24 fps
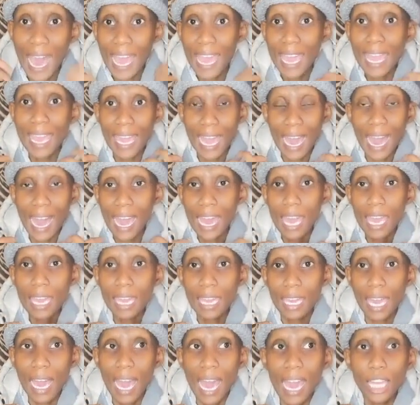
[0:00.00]

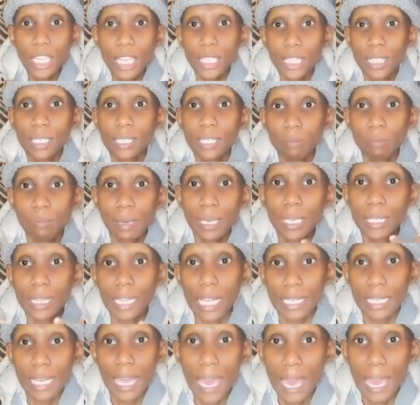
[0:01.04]
I didn't
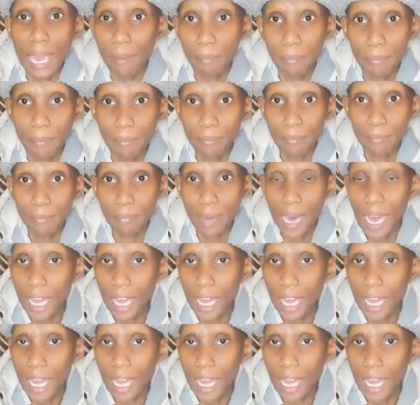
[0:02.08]
make that app.